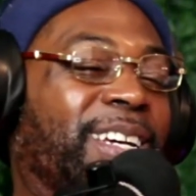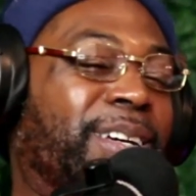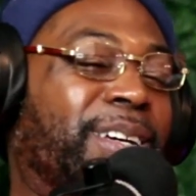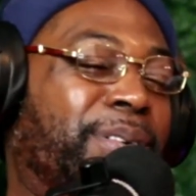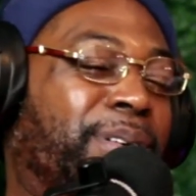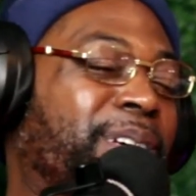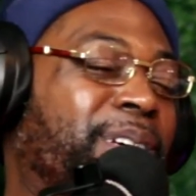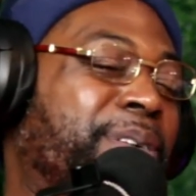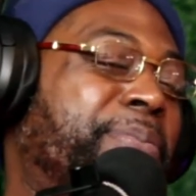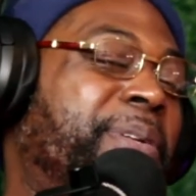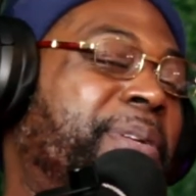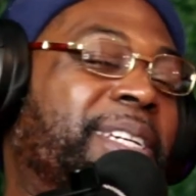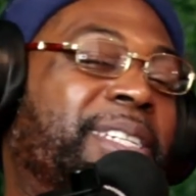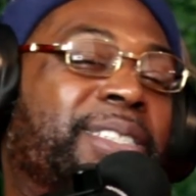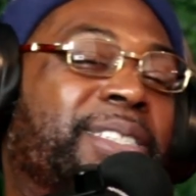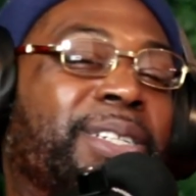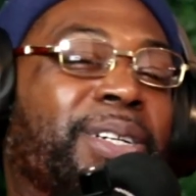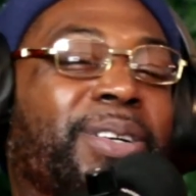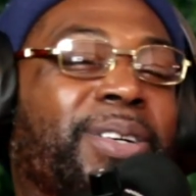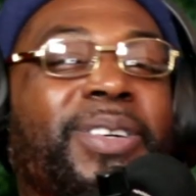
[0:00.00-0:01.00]
Please
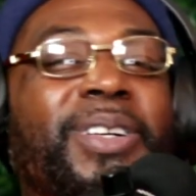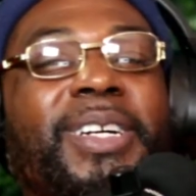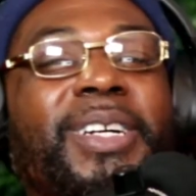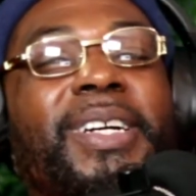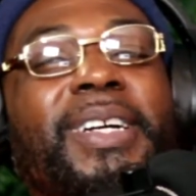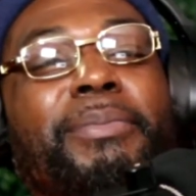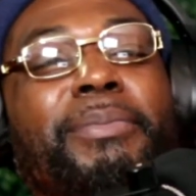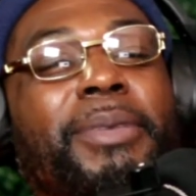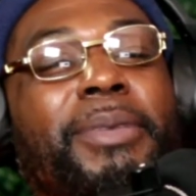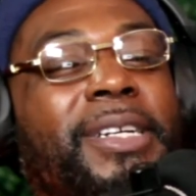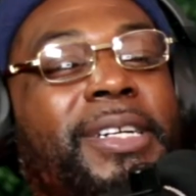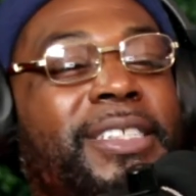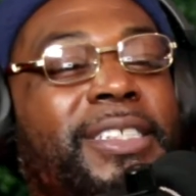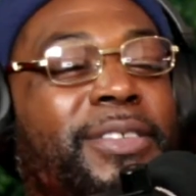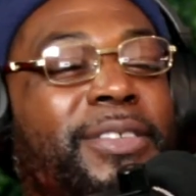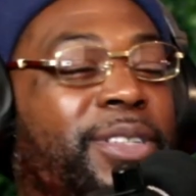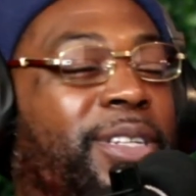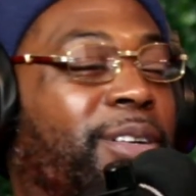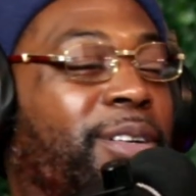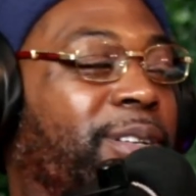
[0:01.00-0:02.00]
don't. Because if you
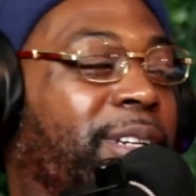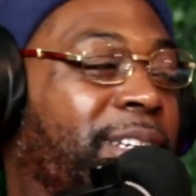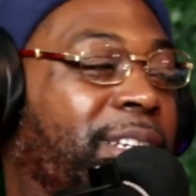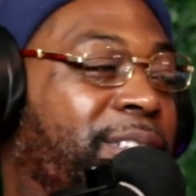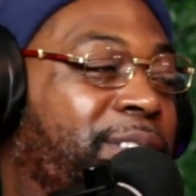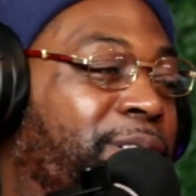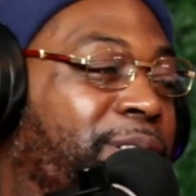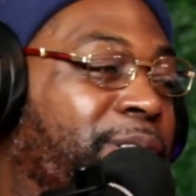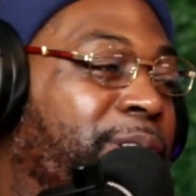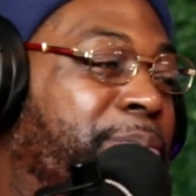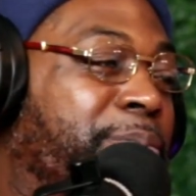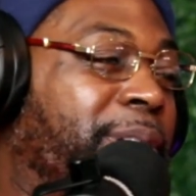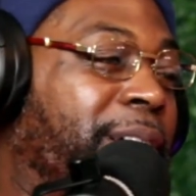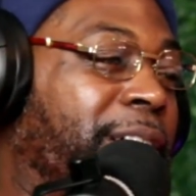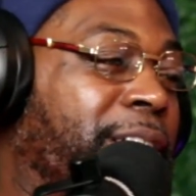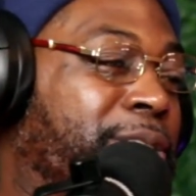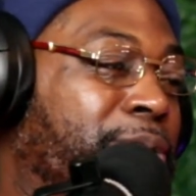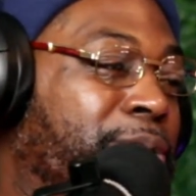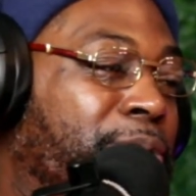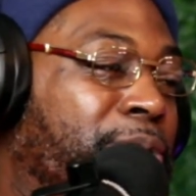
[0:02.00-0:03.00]
go in that circuit playing
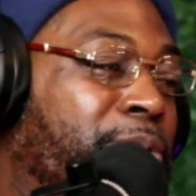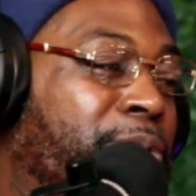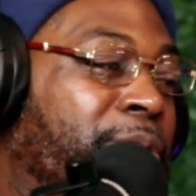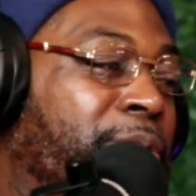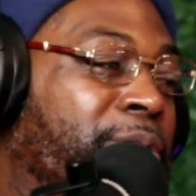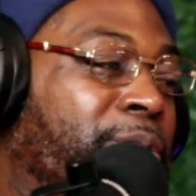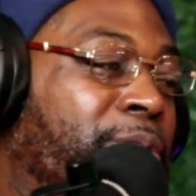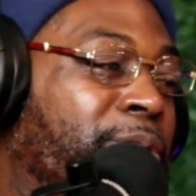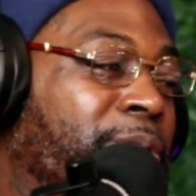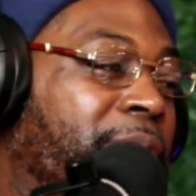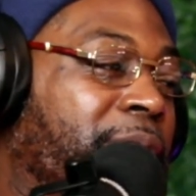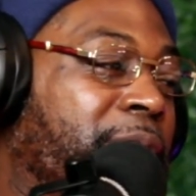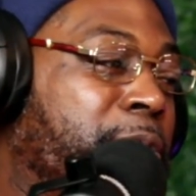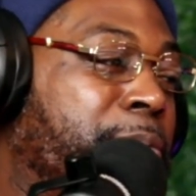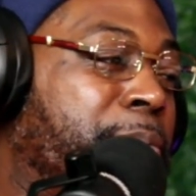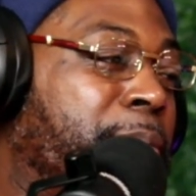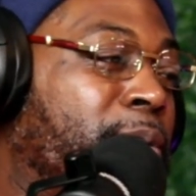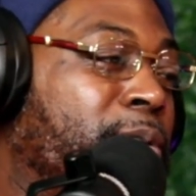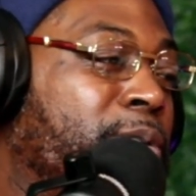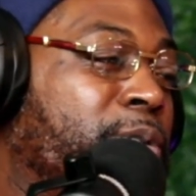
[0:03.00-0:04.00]
2-3, you're going to get
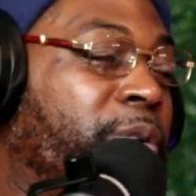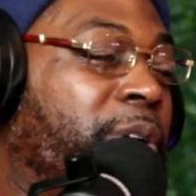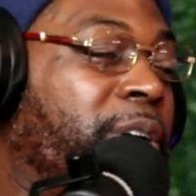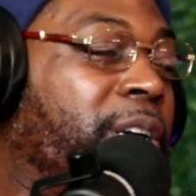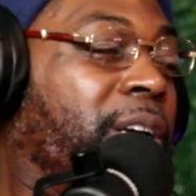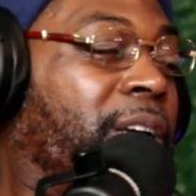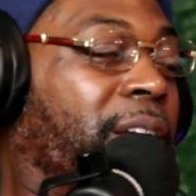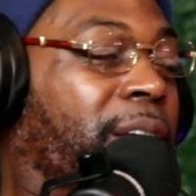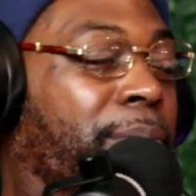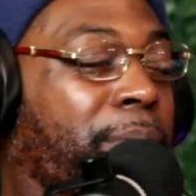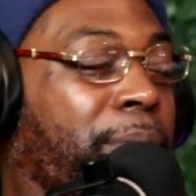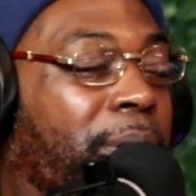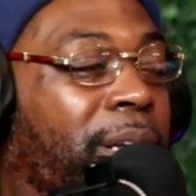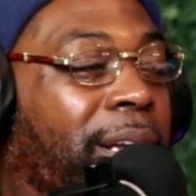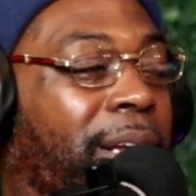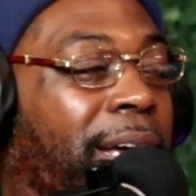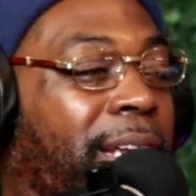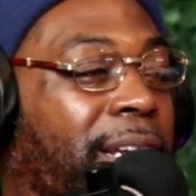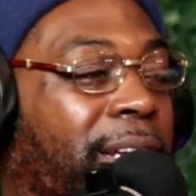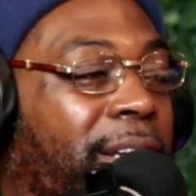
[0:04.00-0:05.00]
exposed quick. But, like,
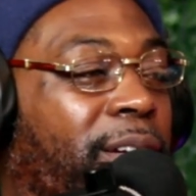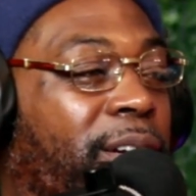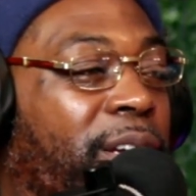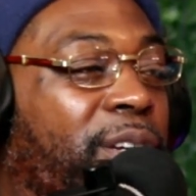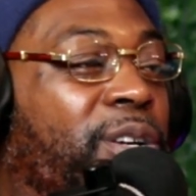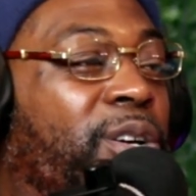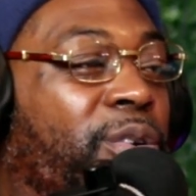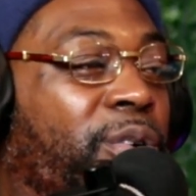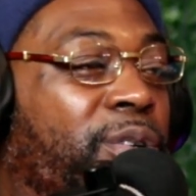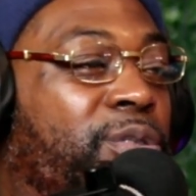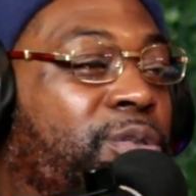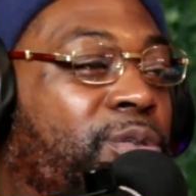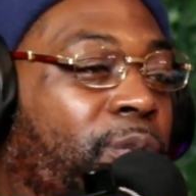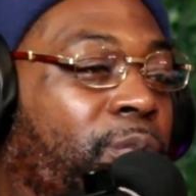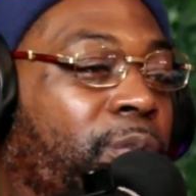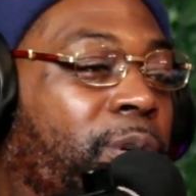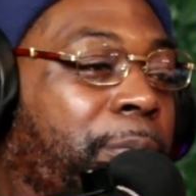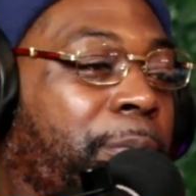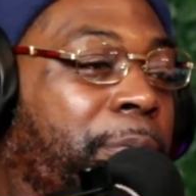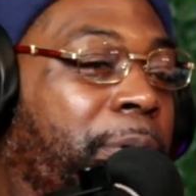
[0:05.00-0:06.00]
literally go into it with a
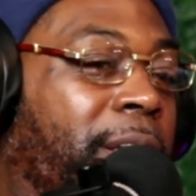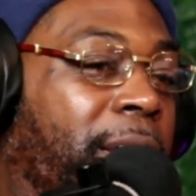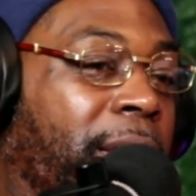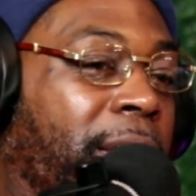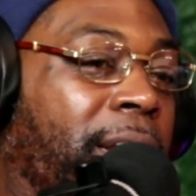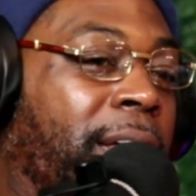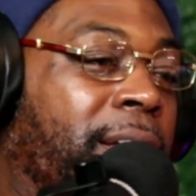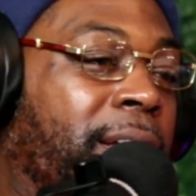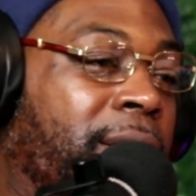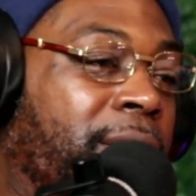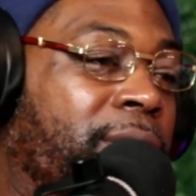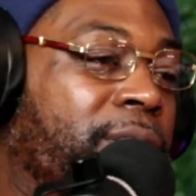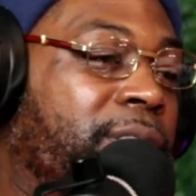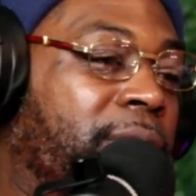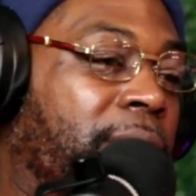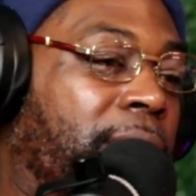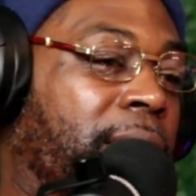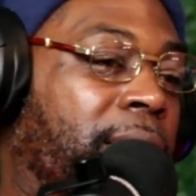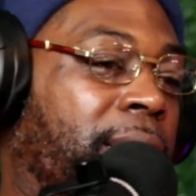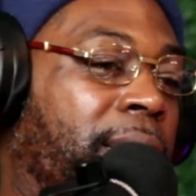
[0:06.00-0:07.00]
plan. Like,
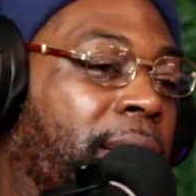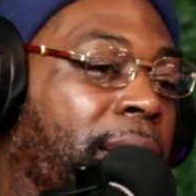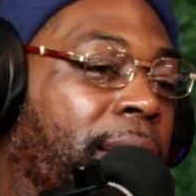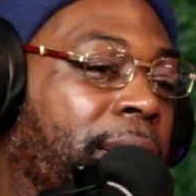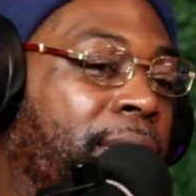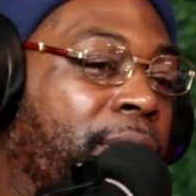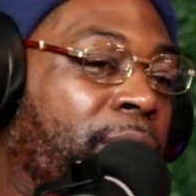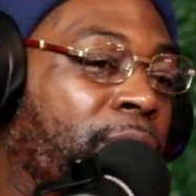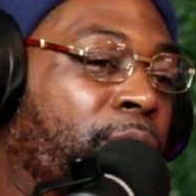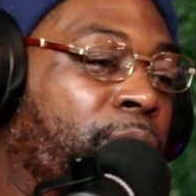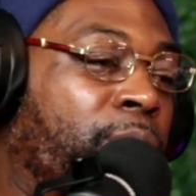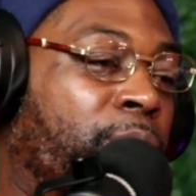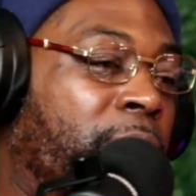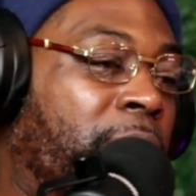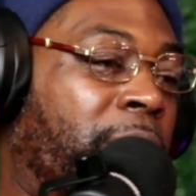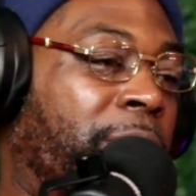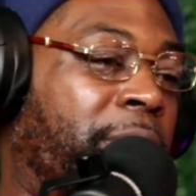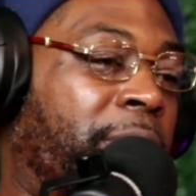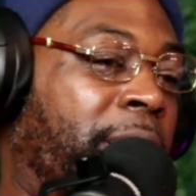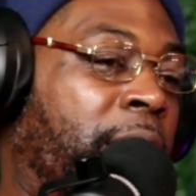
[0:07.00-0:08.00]
understand that, whatever
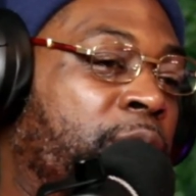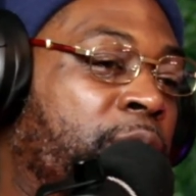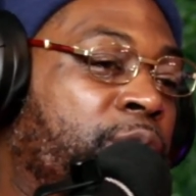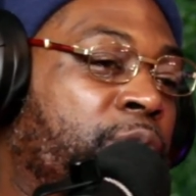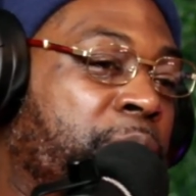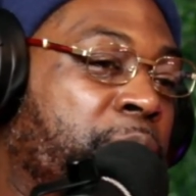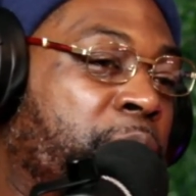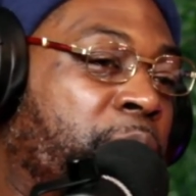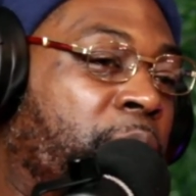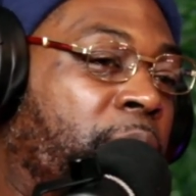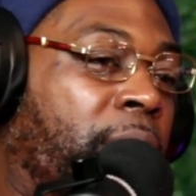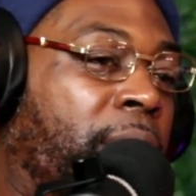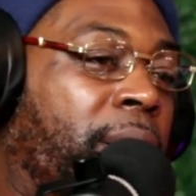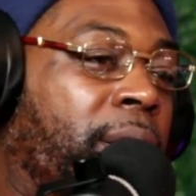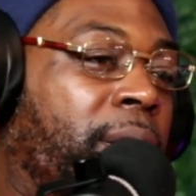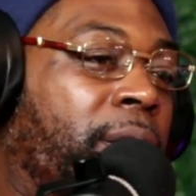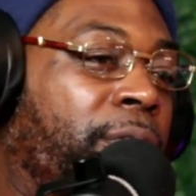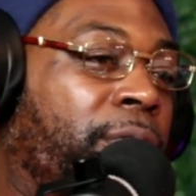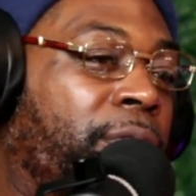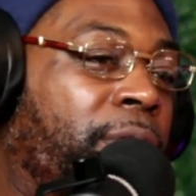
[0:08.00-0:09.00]
age you
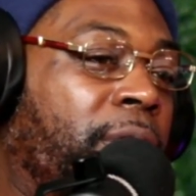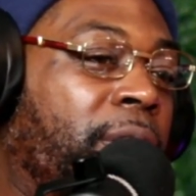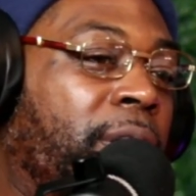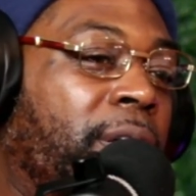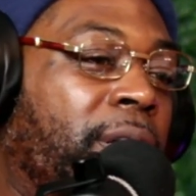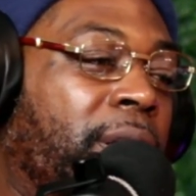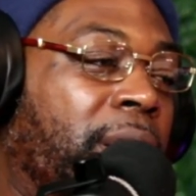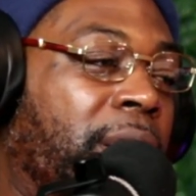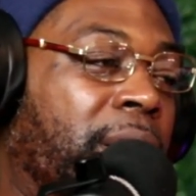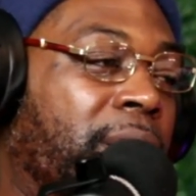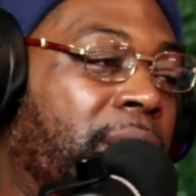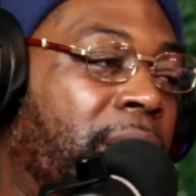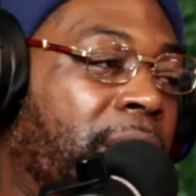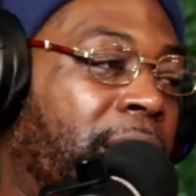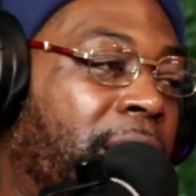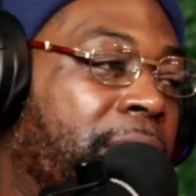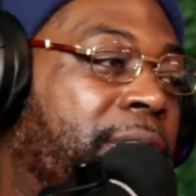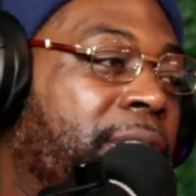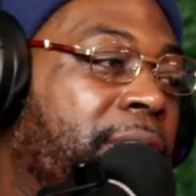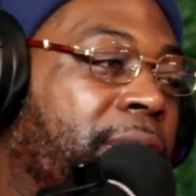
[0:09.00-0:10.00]
have,
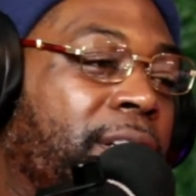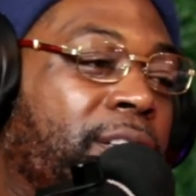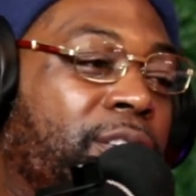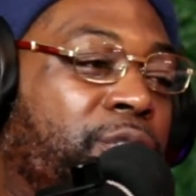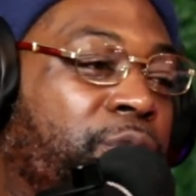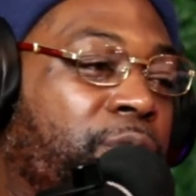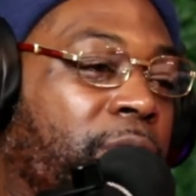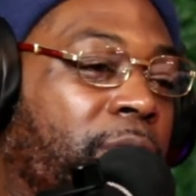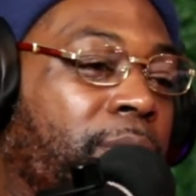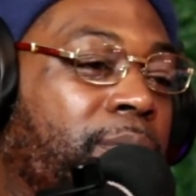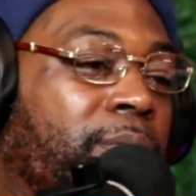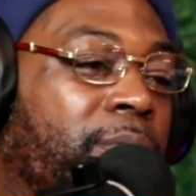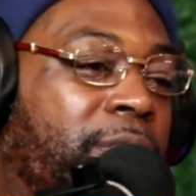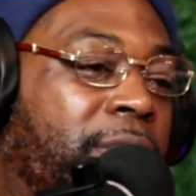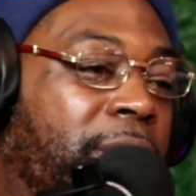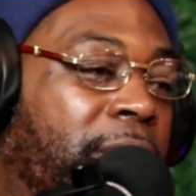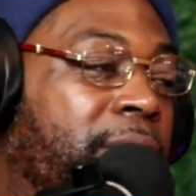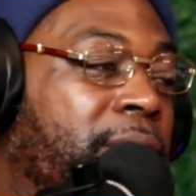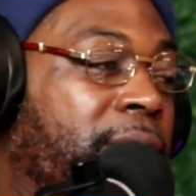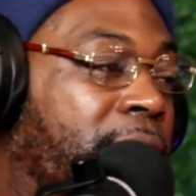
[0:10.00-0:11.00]
nothing can trump
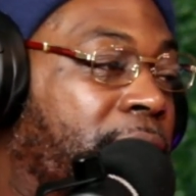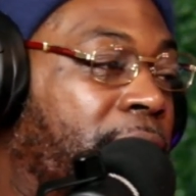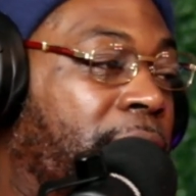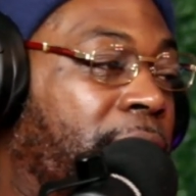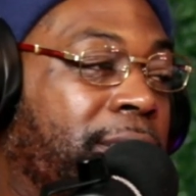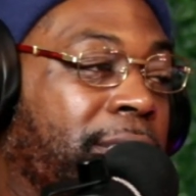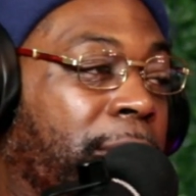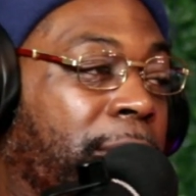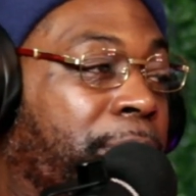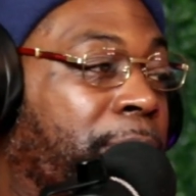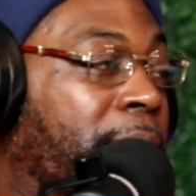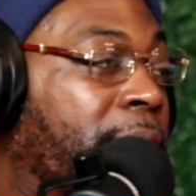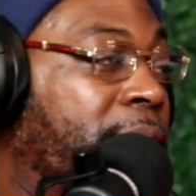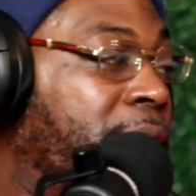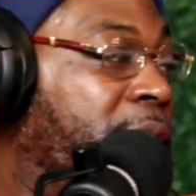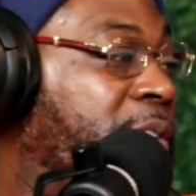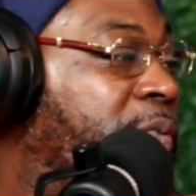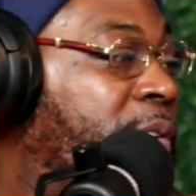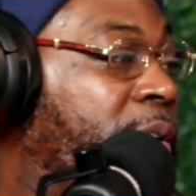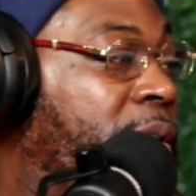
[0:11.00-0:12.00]
teaching kids how to play
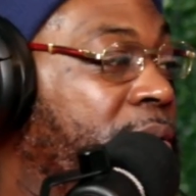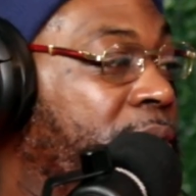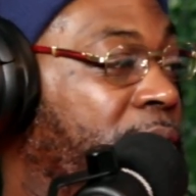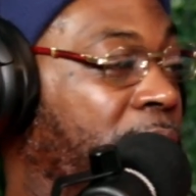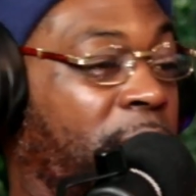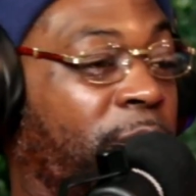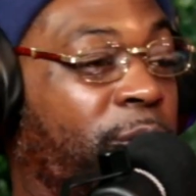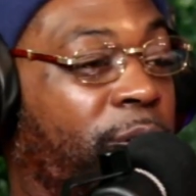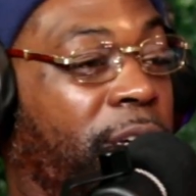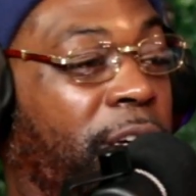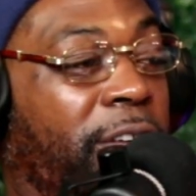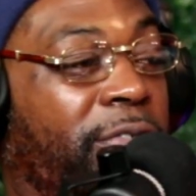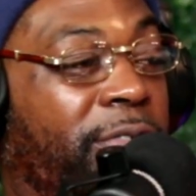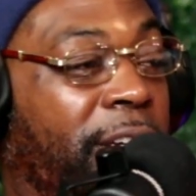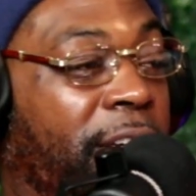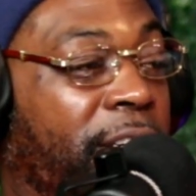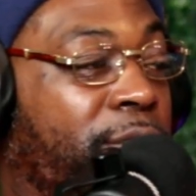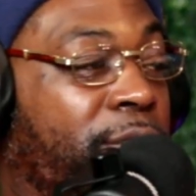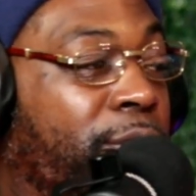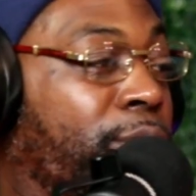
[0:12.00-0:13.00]
defense. I don't care if they
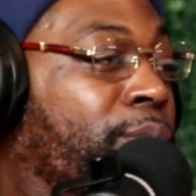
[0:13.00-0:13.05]
2.